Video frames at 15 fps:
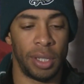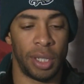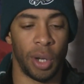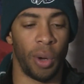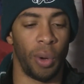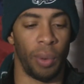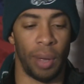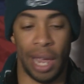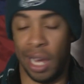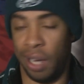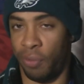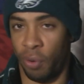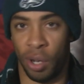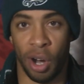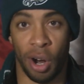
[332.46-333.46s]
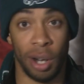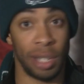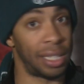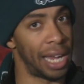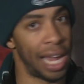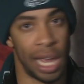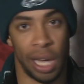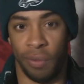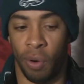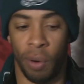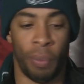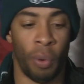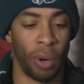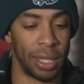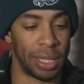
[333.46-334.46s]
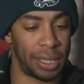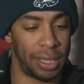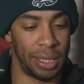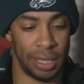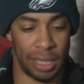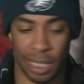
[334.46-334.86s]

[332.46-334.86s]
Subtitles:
So 84 yards, 84 points.